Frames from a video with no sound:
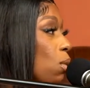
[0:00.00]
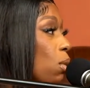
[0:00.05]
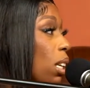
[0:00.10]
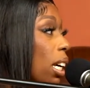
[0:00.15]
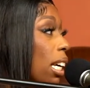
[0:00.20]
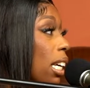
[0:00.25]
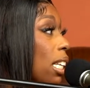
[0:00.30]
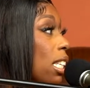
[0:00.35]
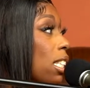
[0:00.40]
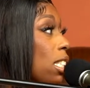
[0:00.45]

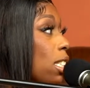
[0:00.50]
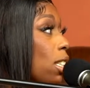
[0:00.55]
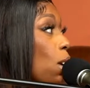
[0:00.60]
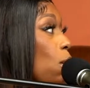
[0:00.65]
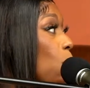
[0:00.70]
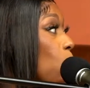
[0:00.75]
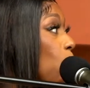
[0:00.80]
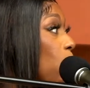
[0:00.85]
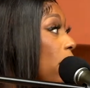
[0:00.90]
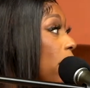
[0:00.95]
Like it's
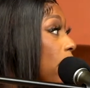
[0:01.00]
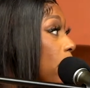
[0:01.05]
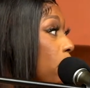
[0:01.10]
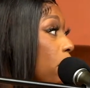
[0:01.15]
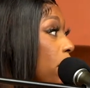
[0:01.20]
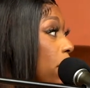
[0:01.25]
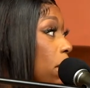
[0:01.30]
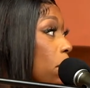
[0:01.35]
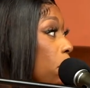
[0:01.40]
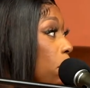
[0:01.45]
so many
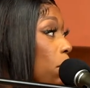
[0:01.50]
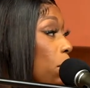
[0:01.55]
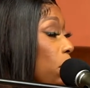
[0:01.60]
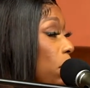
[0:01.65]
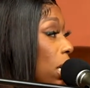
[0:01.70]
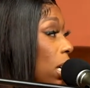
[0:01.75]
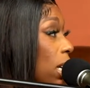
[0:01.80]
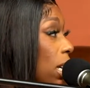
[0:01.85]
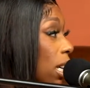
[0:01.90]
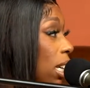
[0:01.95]
people,
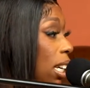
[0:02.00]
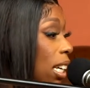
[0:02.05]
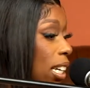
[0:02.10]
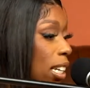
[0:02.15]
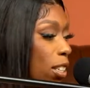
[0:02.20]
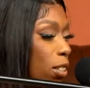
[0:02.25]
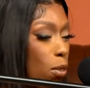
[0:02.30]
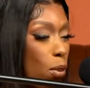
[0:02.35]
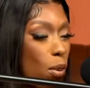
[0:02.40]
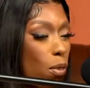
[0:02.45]
like
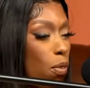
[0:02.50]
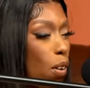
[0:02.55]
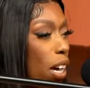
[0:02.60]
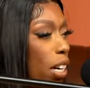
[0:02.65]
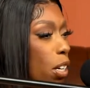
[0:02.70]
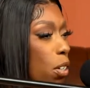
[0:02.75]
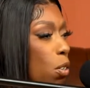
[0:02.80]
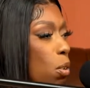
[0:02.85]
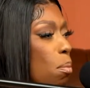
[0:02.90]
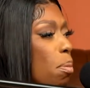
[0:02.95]
you'll find
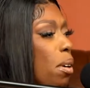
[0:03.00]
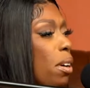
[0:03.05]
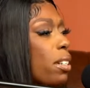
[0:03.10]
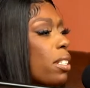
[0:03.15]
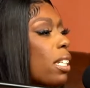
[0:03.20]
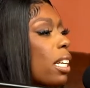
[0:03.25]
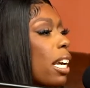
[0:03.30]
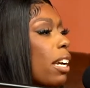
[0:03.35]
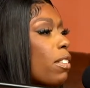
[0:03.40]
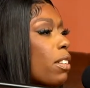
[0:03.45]
a new
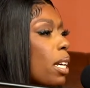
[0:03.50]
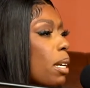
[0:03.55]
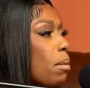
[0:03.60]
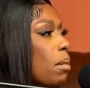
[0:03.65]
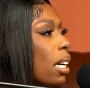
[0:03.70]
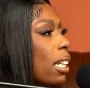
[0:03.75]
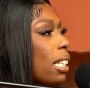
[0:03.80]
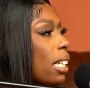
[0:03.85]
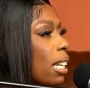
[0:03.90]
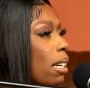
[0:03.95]
person every day.
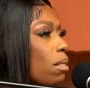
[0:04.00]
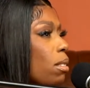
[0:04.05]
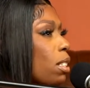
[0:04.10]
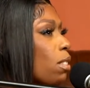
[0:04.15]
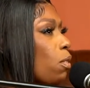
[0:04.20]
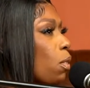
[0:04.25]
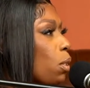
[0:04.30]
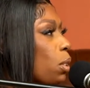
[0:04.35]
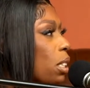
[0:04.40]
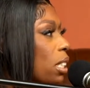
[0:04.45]
Like damn, she
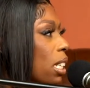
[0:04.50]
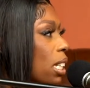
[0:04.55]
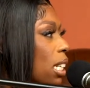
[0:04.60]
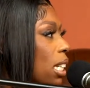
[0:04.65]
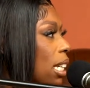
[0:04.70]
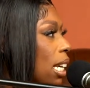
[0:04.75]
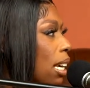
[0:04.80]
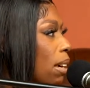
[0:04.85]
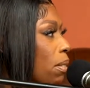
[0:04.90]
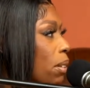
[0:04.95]
from the city,
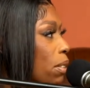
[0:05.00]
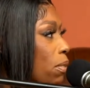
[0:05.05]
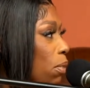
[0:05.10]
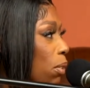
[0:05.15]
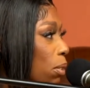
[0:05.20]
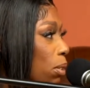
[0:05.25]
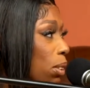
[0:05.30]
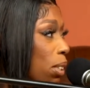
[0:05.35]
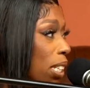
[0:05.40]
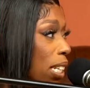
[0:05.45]
damn, he
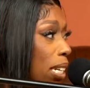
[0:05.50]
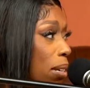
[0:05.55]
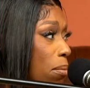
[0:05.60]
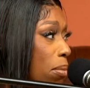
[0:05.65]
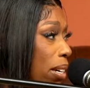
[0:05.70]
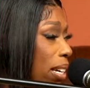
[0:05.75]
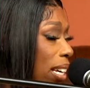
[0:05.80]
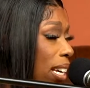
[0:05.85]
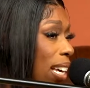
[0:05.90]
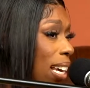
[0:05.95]
from the city,
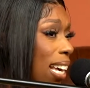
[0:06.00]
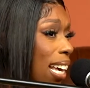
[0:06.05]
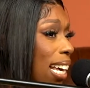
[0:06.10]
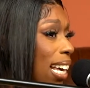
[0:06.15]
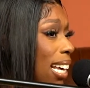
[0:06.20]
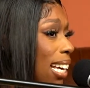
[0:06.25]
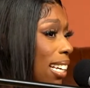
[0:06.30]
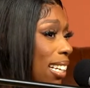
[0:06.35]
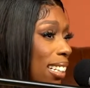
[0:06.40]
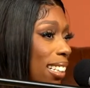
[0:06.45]
but
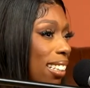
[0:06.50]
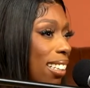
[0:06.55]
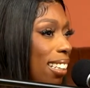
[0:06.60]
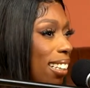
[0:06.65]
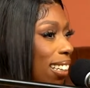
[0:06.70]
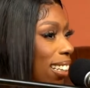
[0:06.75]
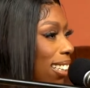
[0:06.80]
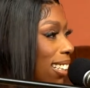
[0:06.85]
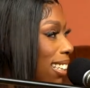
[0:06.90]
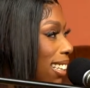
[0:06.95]

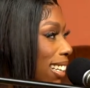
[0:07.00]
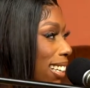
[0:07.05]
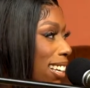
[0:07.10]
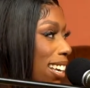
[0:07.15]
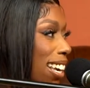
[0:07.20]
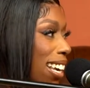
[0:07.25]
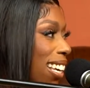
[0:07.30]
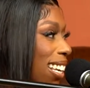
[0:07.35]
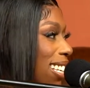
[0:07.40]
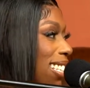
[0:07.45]

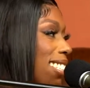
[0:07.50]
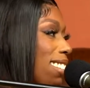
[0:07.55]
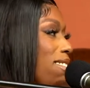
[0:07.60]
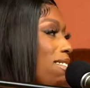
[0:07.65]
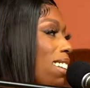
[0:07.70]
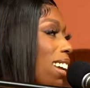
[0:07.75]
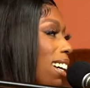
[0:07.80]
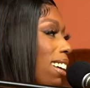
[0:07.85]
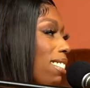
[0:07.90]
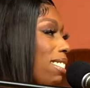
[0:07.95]
you're
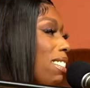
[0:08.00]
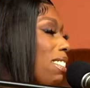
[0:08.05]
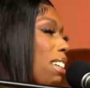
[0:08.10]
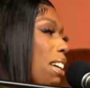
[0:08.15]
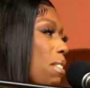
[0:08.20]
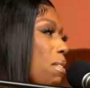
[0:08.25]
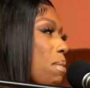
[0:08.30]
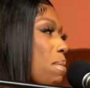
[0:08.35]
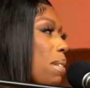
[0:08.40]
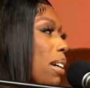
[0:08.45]
not gonna know
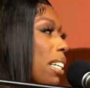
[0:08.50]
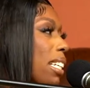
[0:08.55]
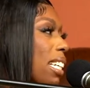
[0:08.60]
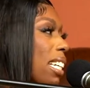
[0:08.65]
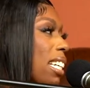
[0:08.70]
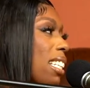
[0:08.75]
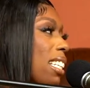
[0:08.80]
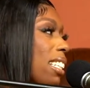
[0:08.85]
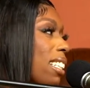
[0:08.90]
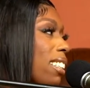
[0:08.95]
everybody
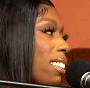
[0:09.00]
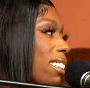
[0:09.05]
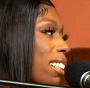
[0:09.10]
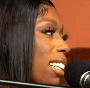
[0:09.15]
either.